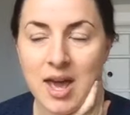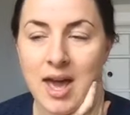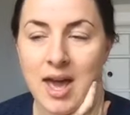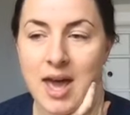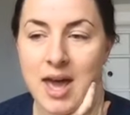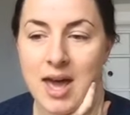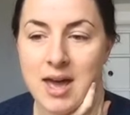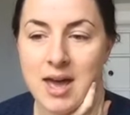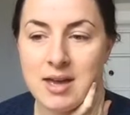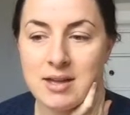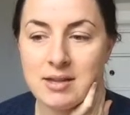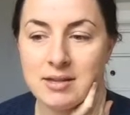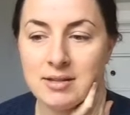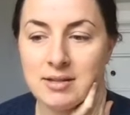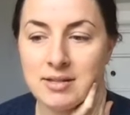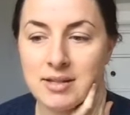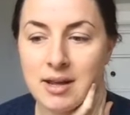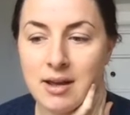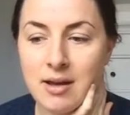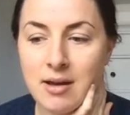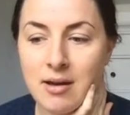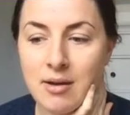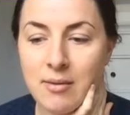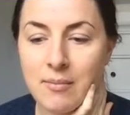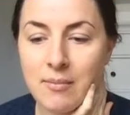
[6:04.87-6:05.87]
And
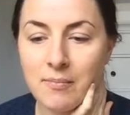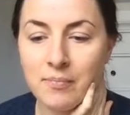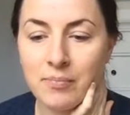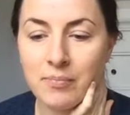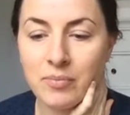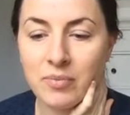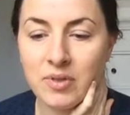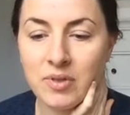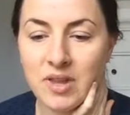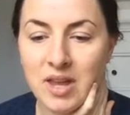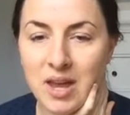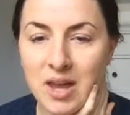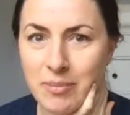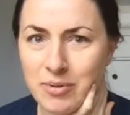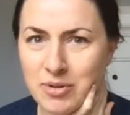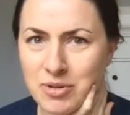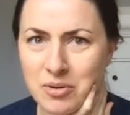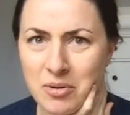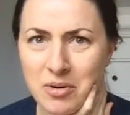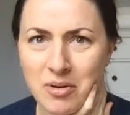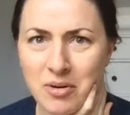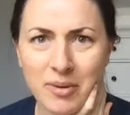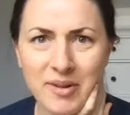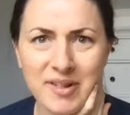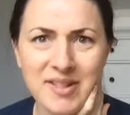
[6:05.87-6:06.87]
the
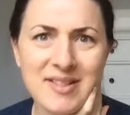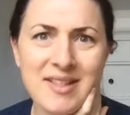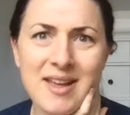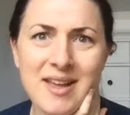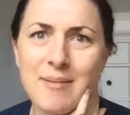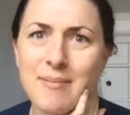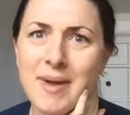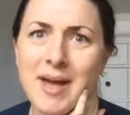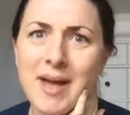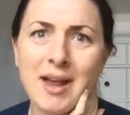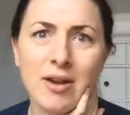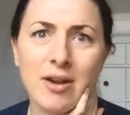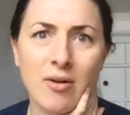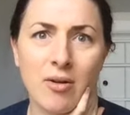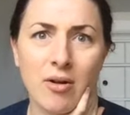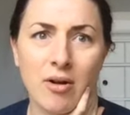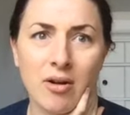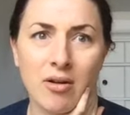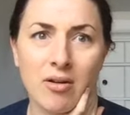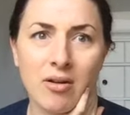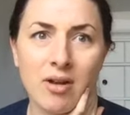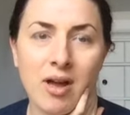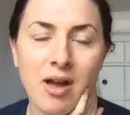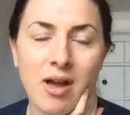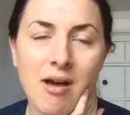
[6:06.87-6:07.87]
epidural wasn't that bad at
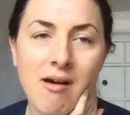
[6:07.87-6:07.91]
all.